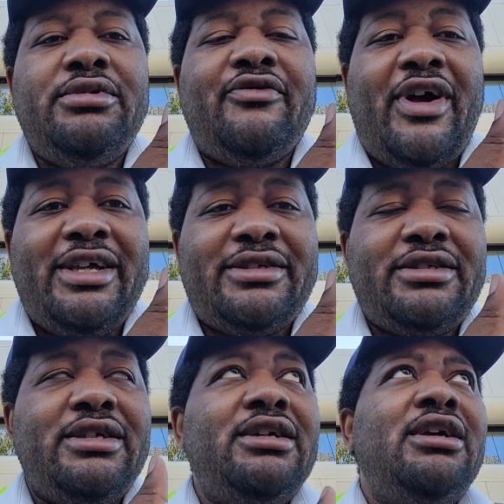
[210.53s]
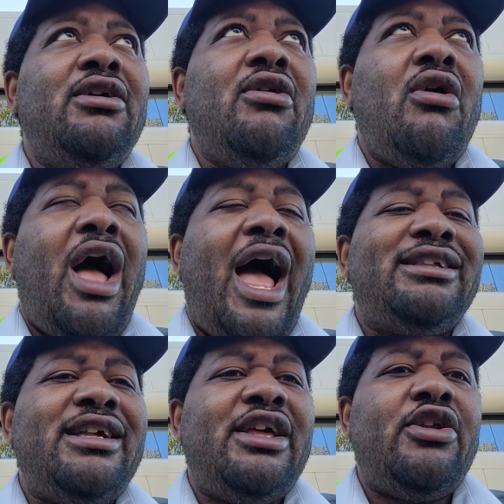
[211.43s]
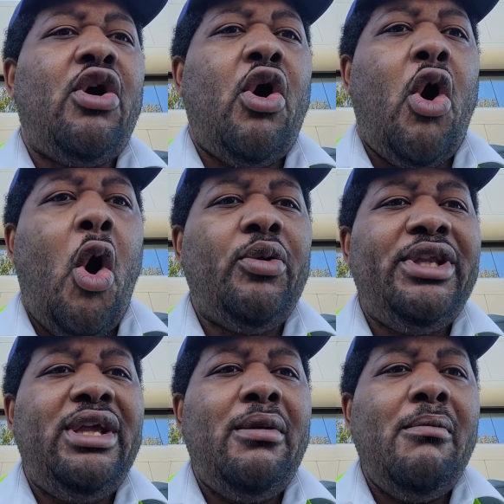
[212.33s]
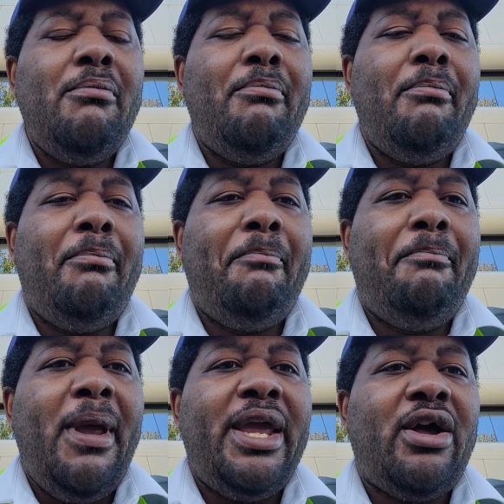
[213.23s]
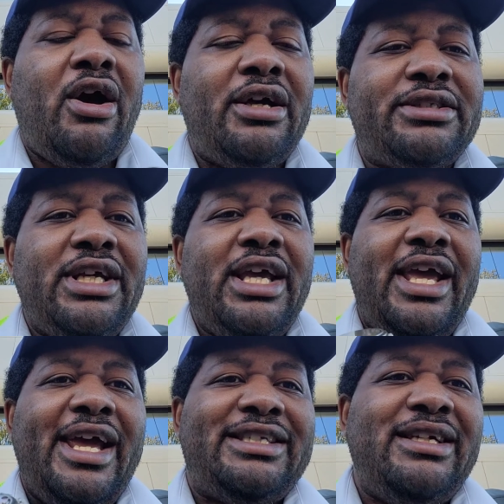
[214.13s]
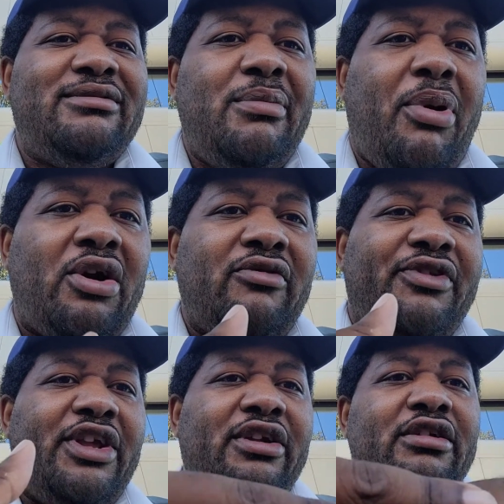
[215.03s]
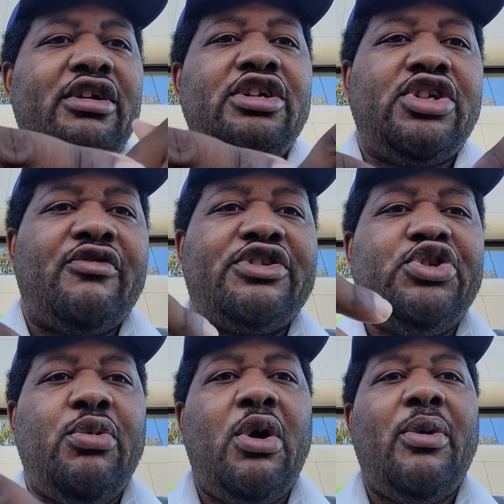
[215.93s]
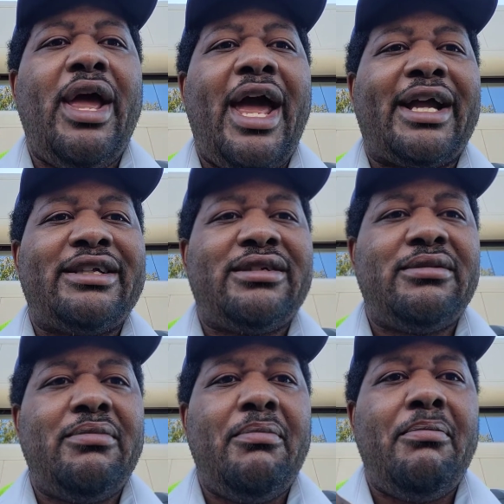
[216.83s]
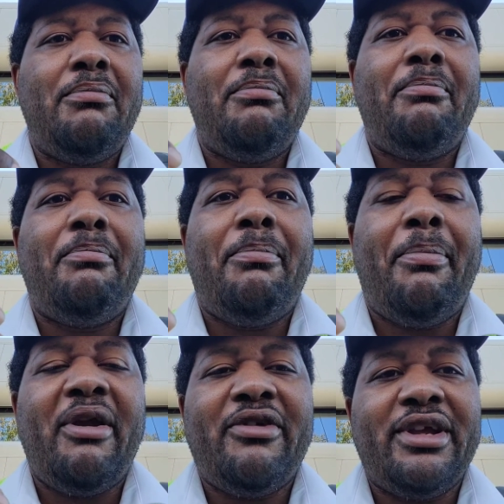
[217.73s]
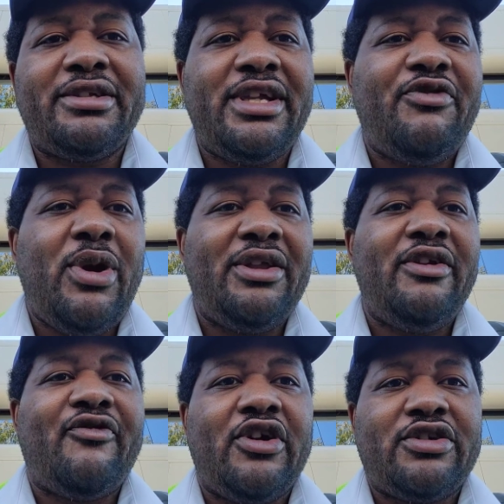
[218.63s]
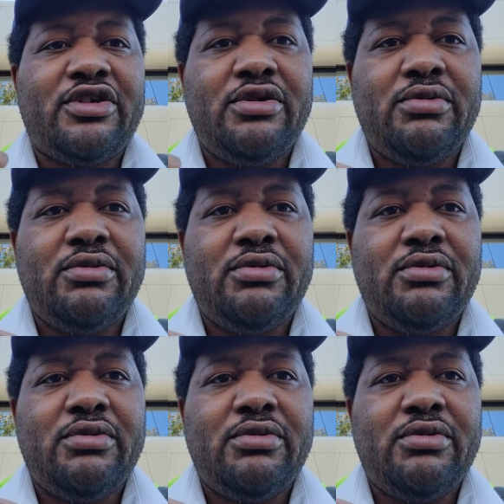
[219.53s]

device. I say that only because it seems to be part of the Surface Duo experience. If you had the first